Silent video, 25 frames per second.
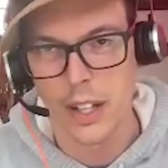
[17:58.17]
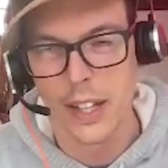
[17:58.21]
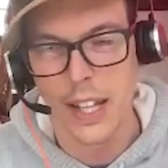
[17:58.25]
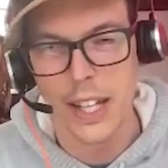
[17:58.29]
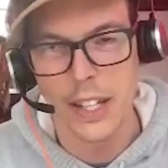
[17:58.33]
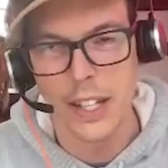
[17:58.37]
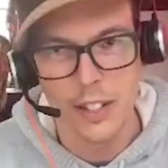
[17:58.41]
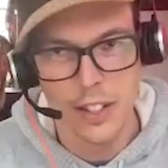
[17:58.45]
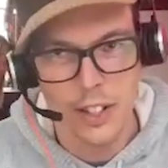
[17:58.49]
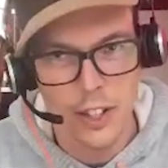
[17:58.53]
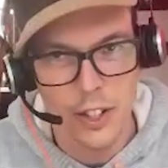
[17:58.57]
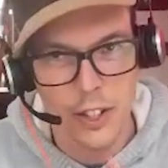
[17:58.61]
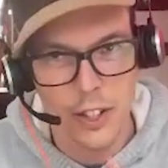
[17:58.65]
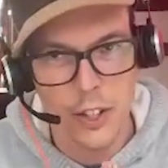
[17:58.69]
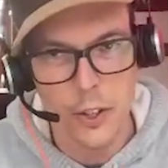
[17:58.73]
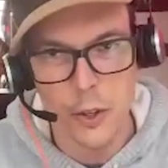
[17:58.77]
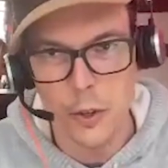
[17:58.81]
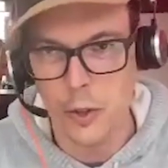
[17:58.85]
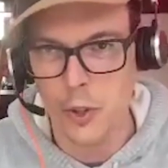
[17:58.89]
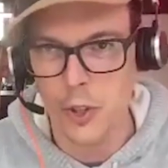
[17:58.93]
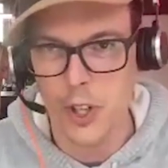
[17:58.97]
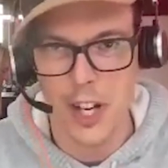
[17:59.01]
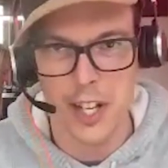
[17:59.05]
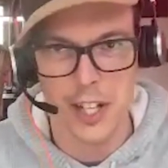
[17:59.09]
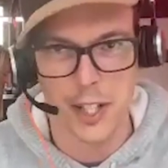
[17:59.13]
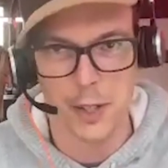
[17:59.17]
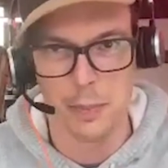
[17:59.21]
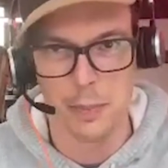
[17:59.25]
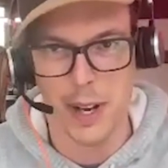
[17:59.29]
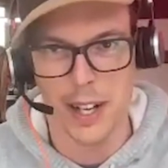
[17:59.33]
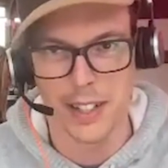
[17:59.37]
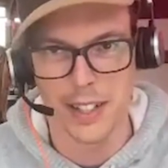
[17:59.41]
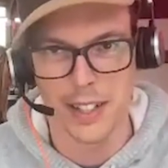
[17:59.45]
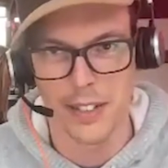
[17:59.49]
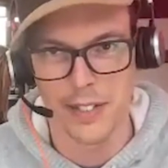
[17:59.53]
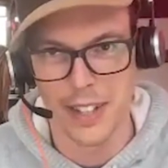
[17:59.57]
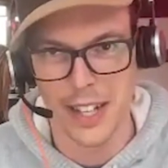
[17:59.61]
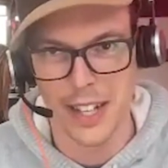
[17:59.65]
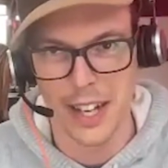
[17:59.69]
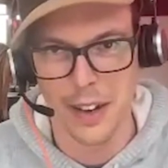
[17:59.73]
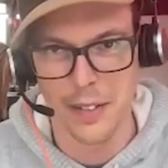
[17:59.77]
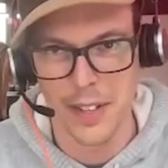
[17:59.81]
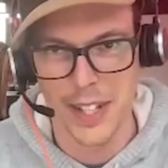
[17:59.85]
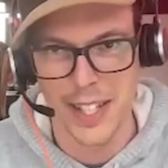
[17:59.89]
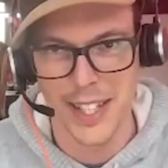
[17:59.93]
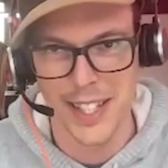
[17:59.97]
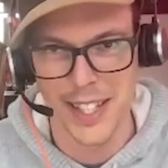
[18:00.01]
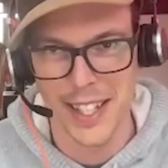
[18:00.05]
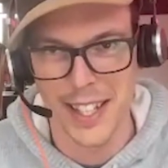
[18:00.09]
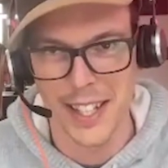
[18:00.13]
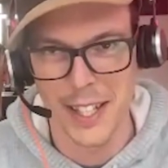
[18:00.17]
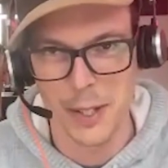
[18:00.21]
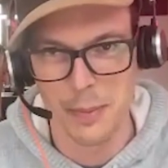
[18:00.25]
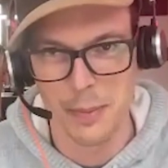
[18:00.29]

That's a huge aspect of it. Obviously, it's